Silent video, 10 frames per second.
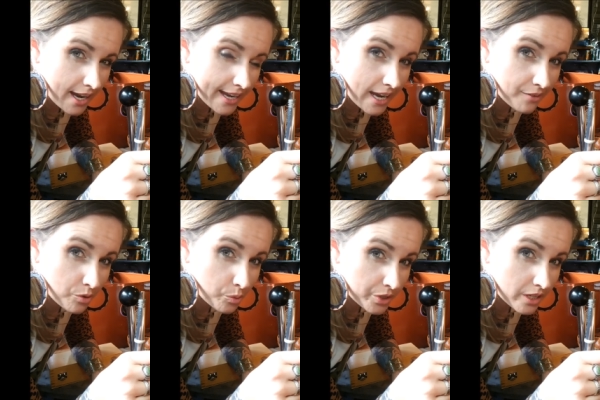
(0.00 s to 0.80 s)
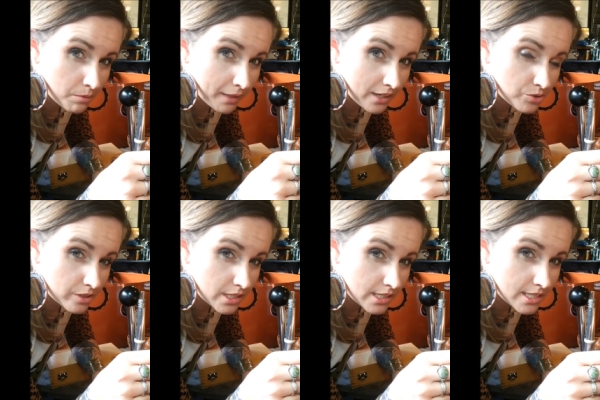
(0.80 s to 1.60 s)
I have a working mandrel
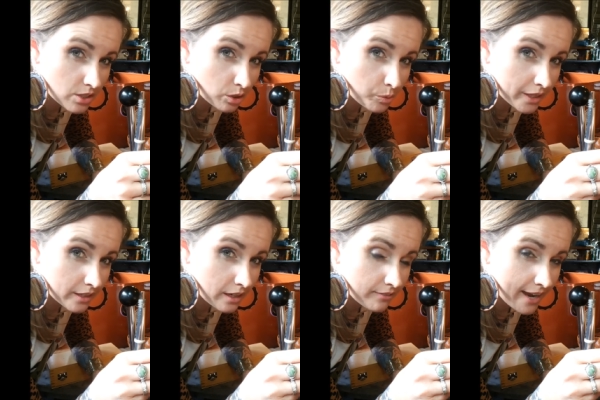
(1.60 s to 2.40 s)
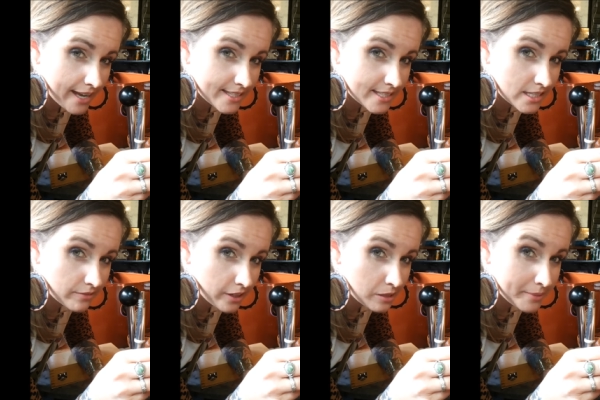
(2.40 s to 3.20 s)
that's a steel one that I've had since the
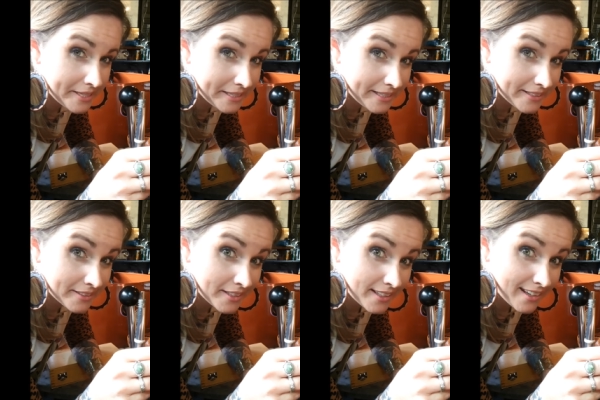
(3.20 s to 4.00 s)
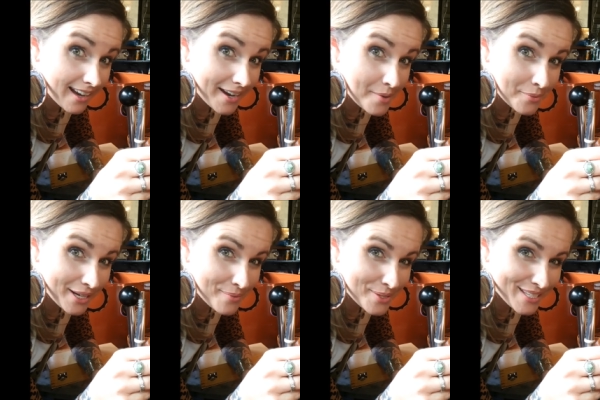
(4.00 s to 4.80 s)
very beginning um, when
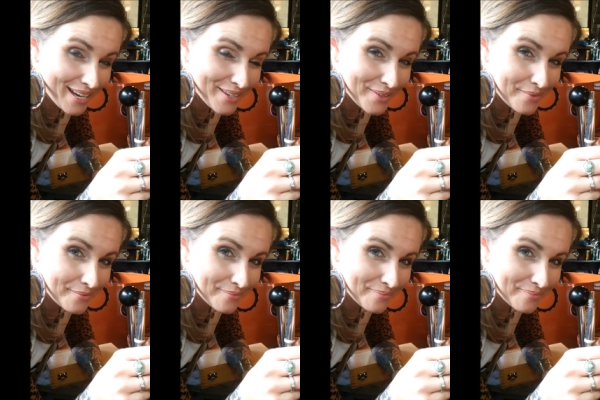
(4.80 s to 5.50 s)
I was kind of,